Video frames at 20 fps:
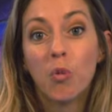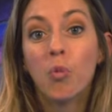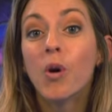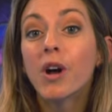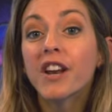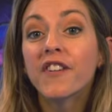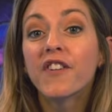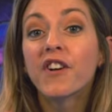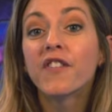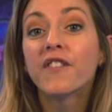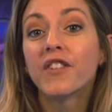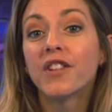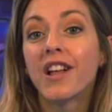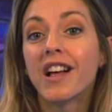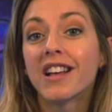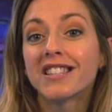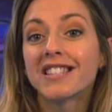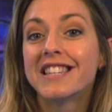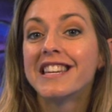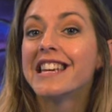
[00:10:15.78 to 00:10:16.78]
What if her
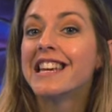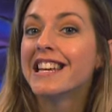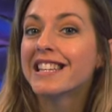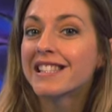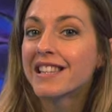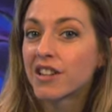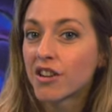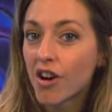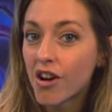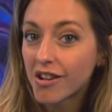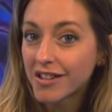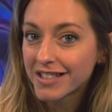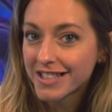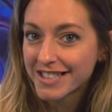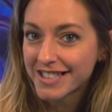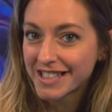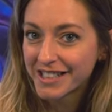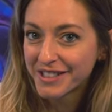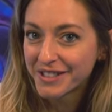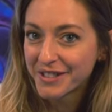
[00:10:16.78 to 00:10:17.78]
velocity isn't
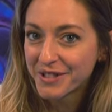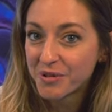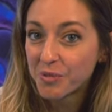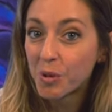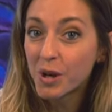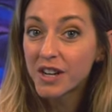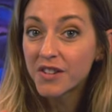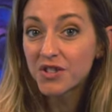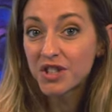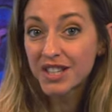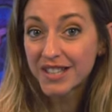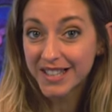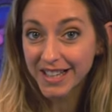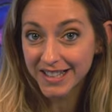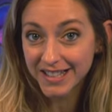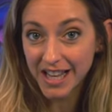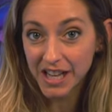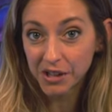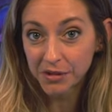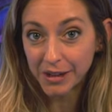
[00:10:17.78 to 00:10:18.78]
constant? What if she's
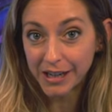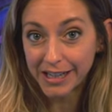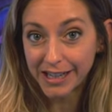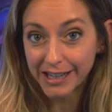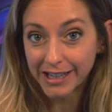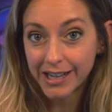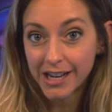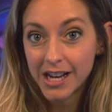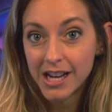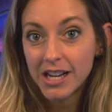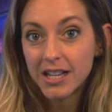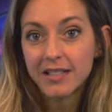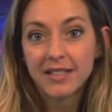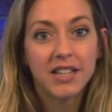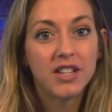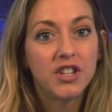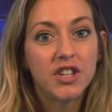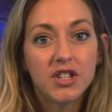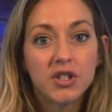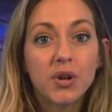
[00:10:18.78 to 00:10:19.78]
accelerating?
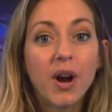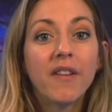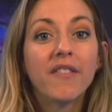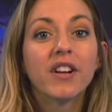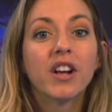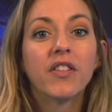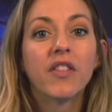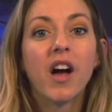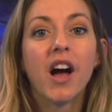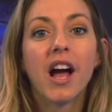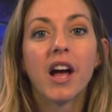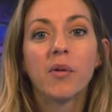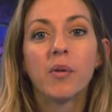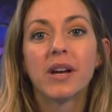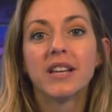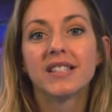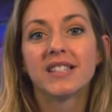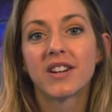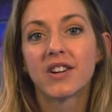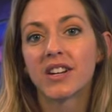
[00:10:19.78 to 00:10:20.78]
Say she's driving on the
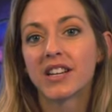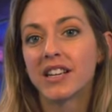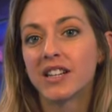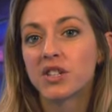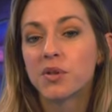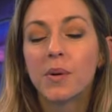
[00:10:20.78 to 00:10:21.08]
highway starting at